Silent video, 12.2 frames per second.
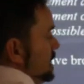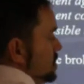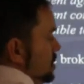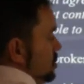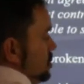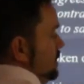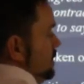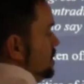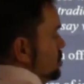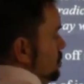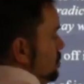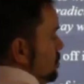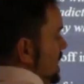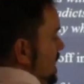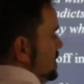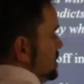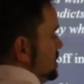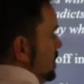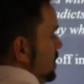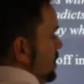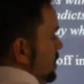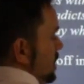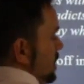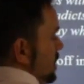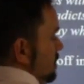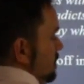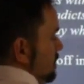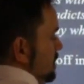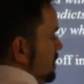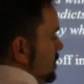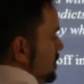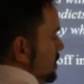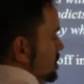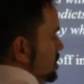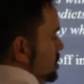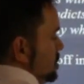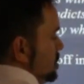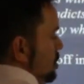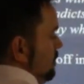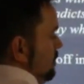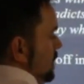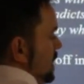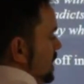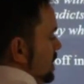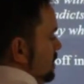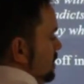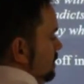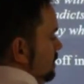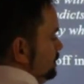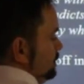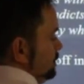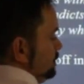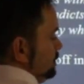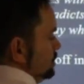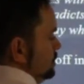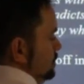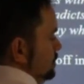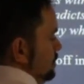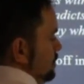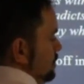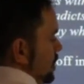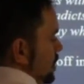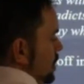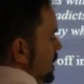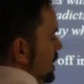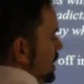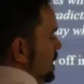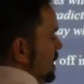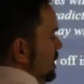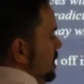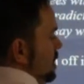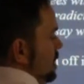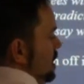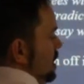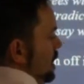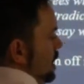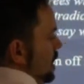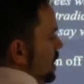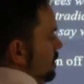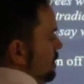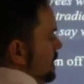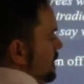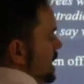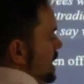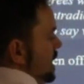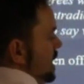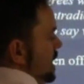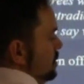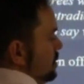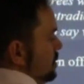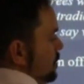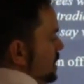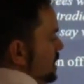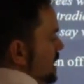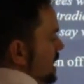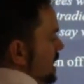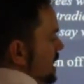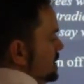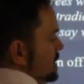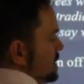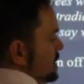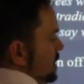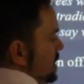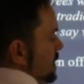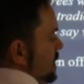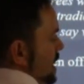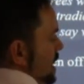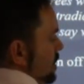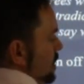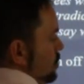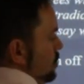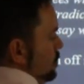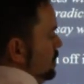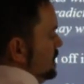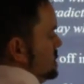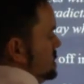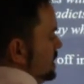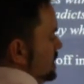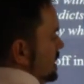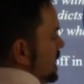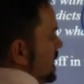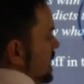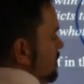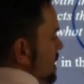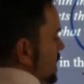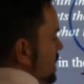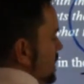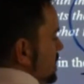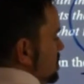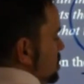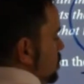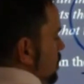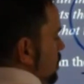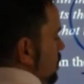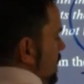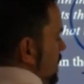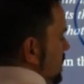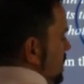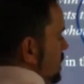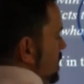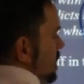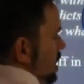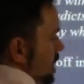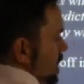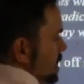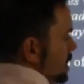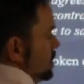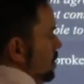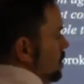you visualize the maybe the snowflake, okay? And you realize that, ooh, this is like minus 20. So